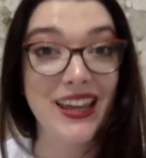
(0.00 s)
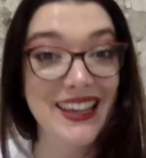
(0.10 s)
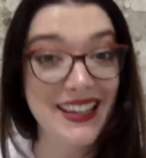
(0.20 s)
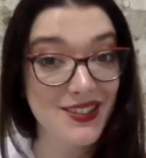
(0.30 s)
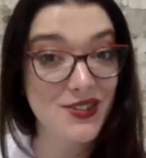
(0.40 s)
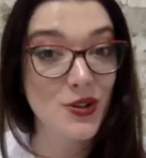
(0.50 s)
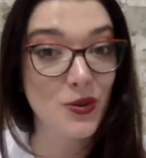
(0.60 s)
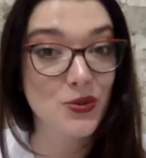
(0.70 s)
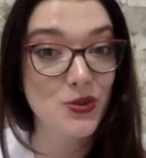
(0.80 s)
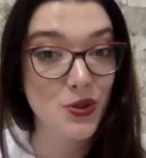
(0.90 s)
it's
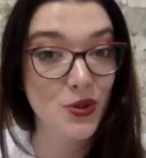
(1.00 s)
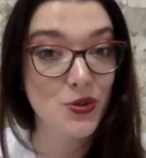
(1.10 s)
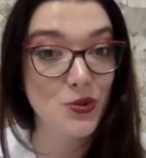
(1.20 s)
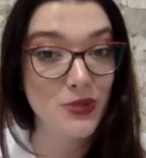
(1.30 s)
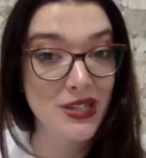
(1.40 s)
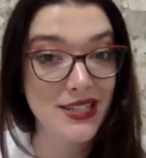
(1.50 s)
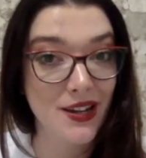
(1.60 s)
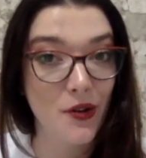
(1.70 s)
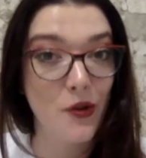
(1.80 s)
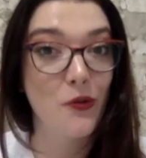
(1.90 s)
called social
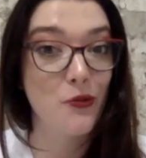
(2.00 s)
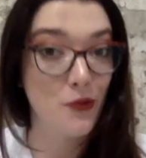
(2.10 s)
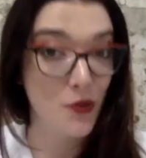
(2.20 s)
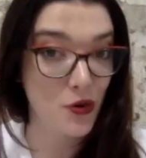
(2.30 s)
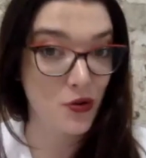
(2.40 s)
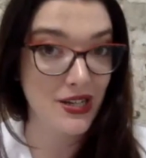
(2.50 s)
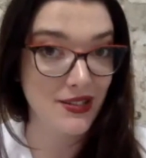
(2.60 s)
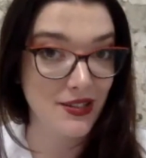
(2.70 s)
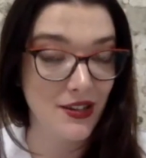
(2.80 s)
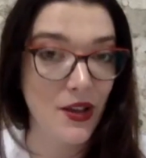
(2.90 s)
media for a
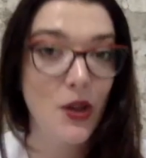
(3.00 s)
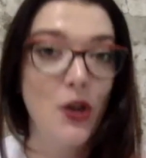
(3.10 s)
reason.